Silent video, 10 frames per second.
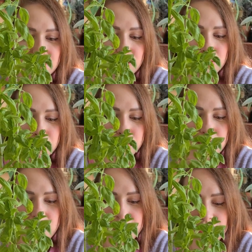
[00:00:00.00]
you know, to
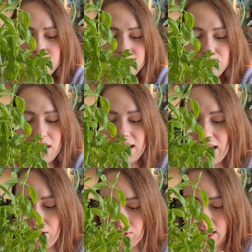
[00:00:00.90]
just dry
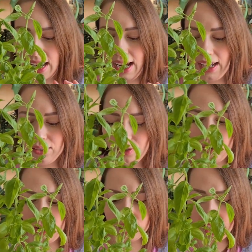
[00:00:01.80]
out and
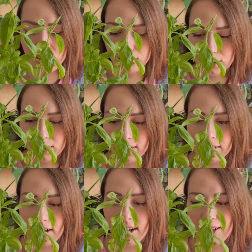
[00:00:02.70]
fall down to the
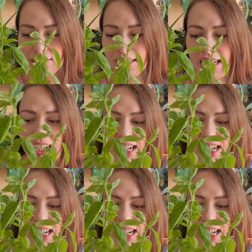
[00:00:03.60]
ground.